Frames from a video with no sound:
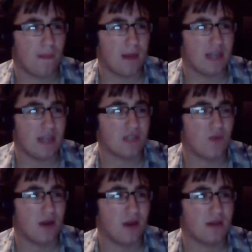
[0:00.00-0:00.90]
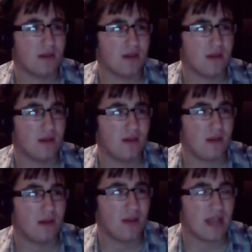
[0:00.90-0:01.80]
I just want
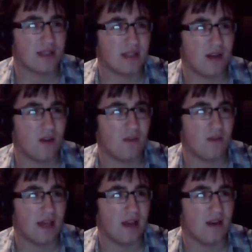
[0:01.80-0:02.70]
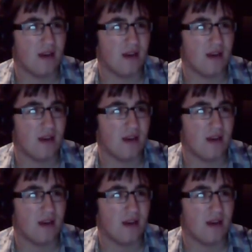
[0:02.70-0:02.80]
you guys to know that